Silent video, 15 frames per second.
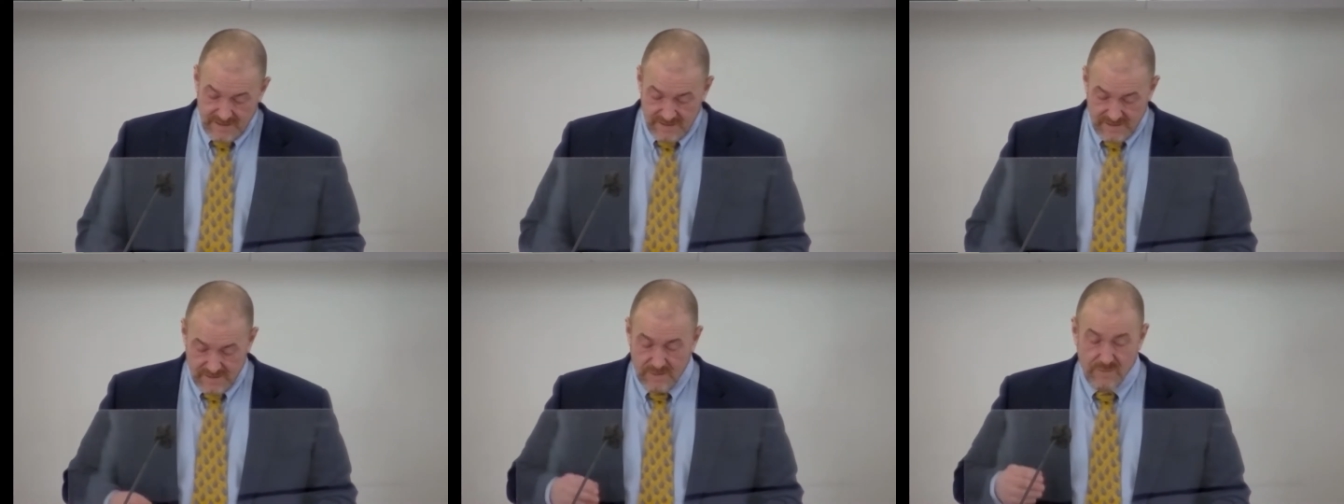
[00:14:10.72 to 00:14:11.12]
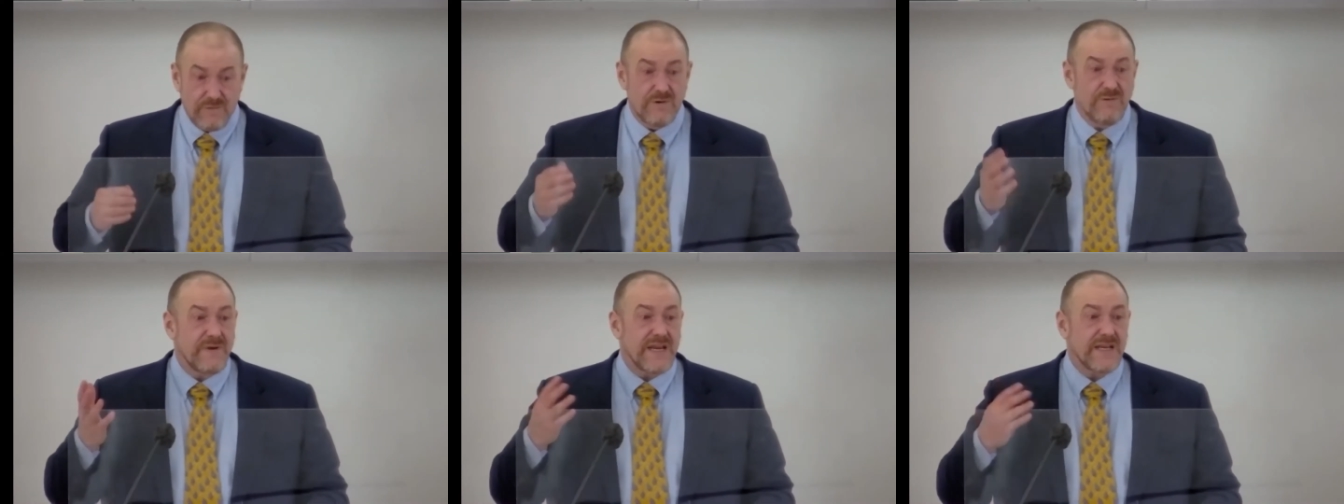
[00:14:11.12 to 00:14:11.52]
Her
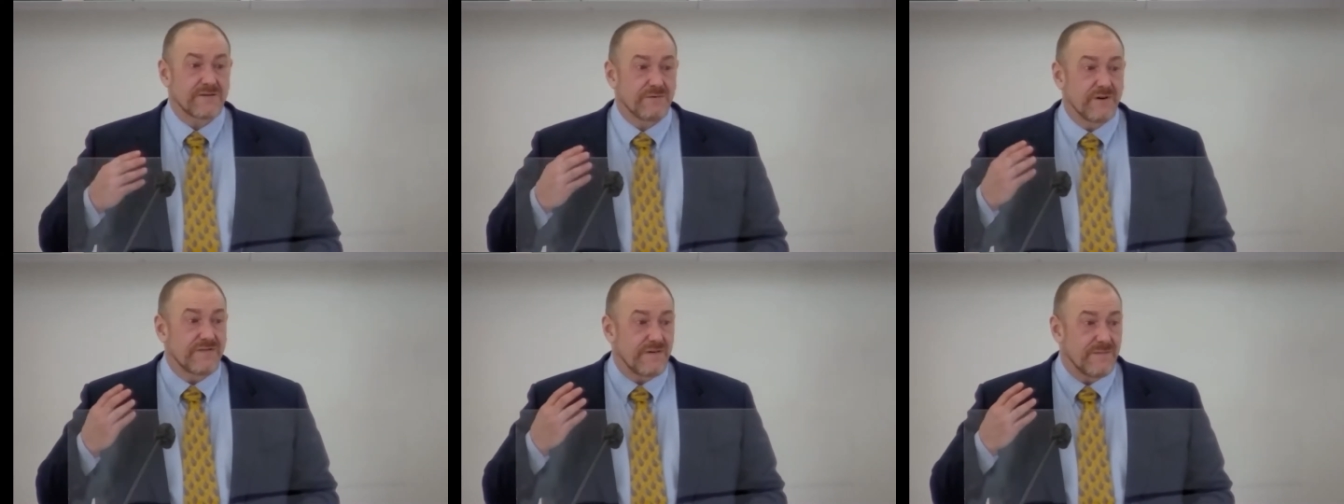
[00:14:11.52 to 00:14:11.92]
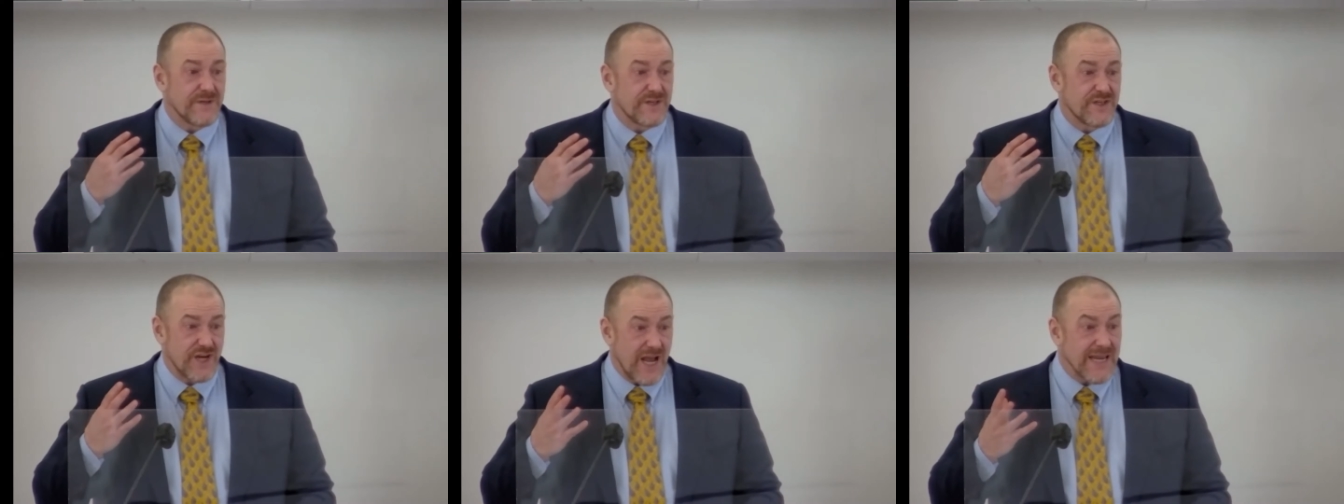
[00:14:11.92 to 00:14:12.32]
roommates were
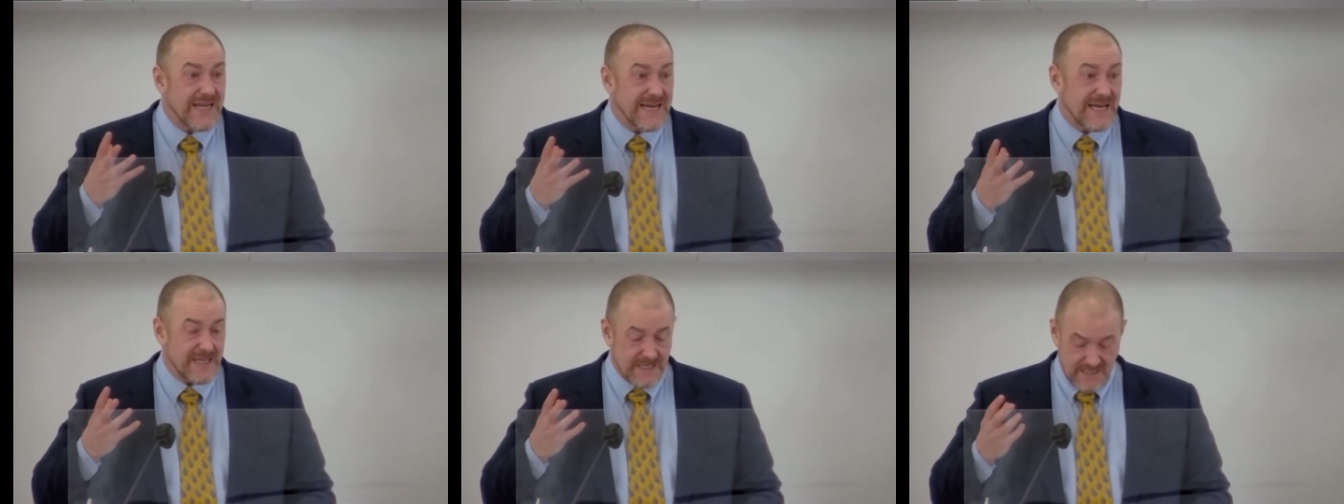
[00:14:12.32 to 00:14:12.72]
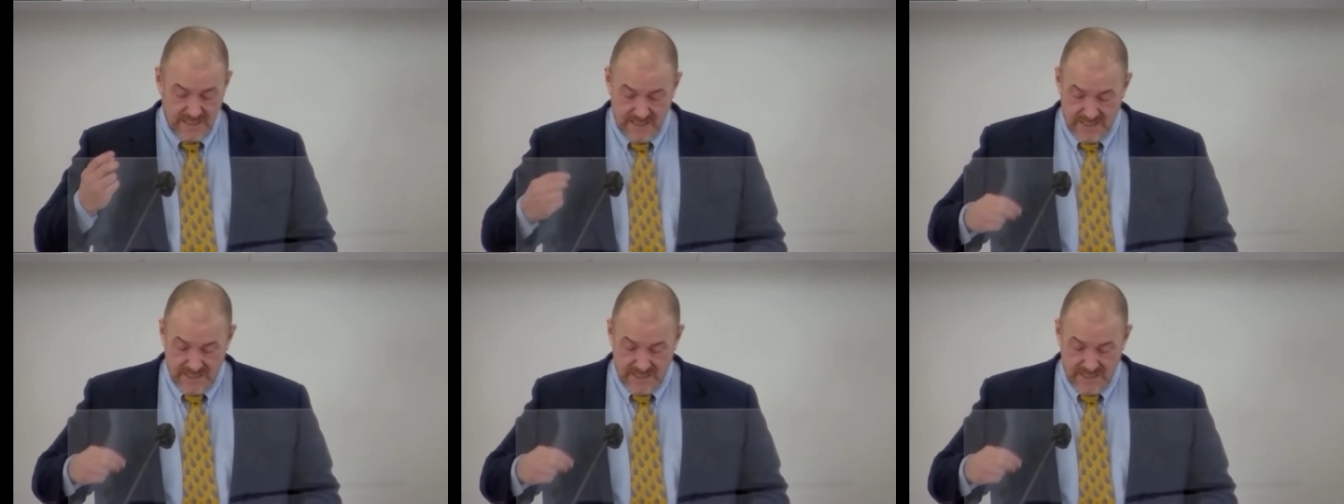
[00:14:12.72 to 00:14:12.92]
from China,